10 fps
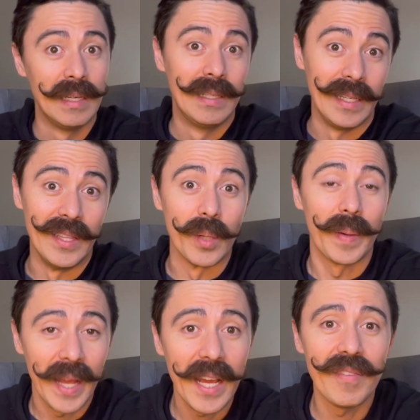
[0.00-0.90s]
in their
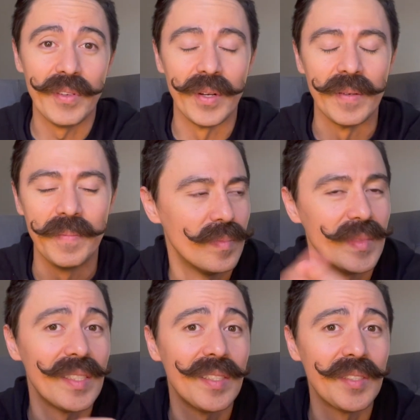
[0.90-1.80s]
behavior.
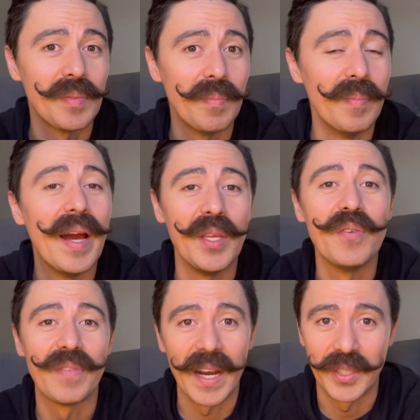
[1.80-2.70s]
This is
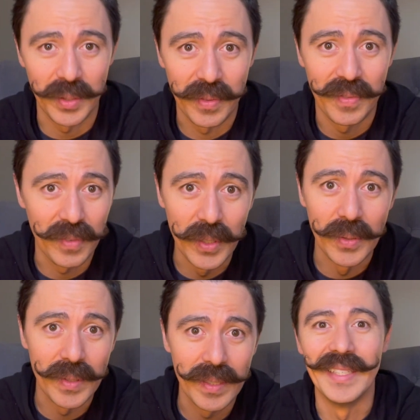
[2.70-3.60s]
manufactured
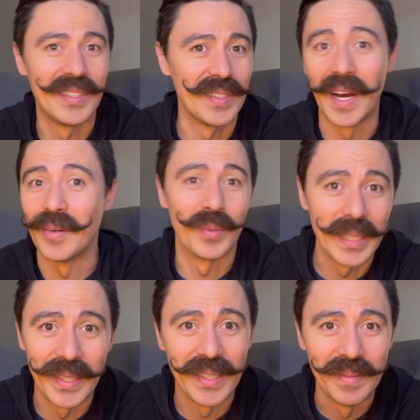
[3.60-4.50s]
fruit. It's not
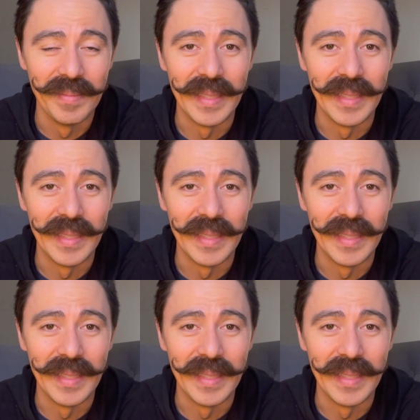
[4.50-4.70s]
real.